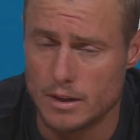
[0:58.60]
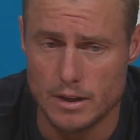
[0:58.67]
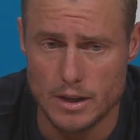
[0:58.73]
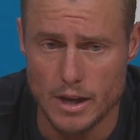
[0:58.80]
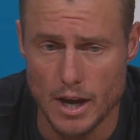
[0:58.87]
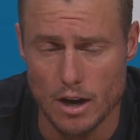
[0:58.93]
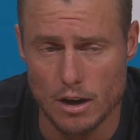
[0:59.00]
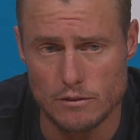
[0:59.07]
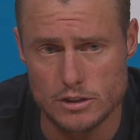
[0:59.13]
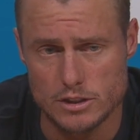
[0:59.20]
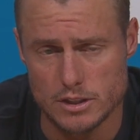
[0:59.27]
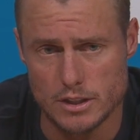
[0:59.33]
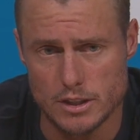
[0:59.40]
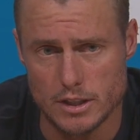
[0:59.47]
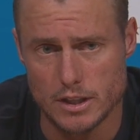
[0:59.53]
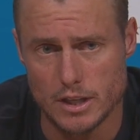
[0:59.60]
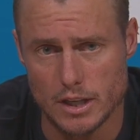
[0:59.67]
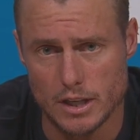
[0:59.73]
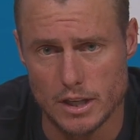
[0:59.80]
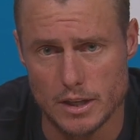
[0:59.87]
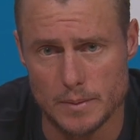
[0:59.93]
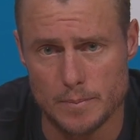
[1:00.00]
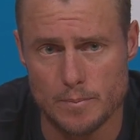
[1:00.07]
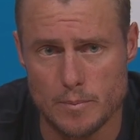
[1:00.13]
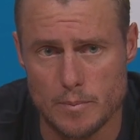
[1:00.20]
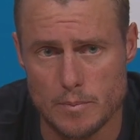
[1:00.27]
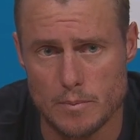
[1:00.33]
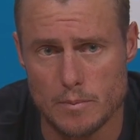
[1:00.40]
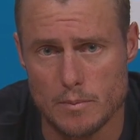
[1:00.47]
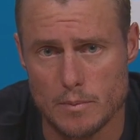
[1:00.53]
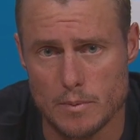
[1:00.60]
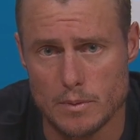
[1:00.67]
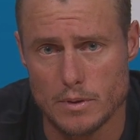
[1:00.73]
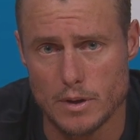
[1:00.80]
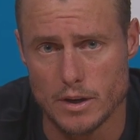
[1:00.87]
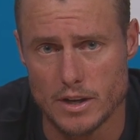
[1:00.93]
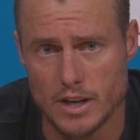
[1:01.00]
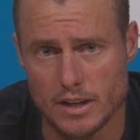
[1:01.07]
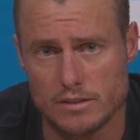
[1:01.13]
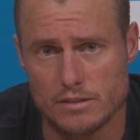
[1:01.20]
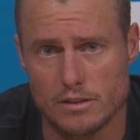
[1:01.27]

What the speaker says: Yeah, obviously, you know, Nick's